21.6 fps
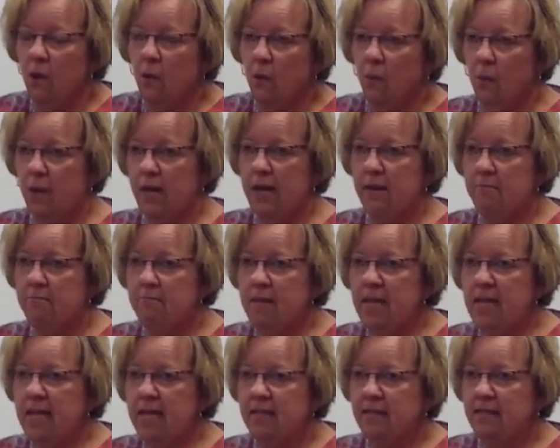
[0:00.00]
What it
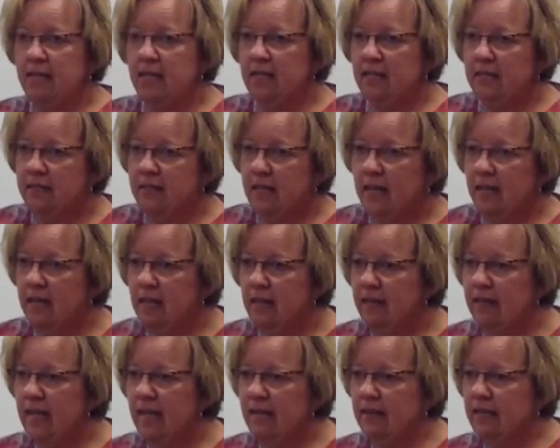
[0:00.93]
means is
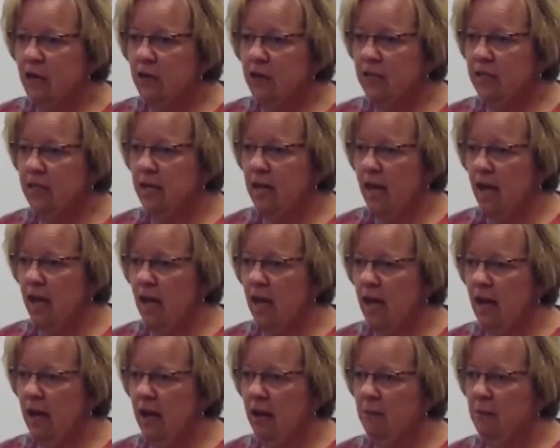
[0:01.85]
that there's
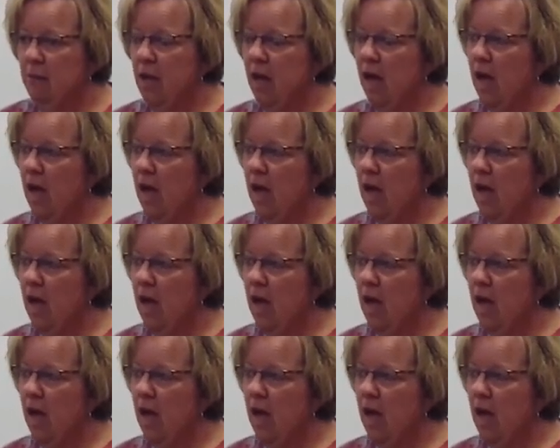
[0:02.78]
a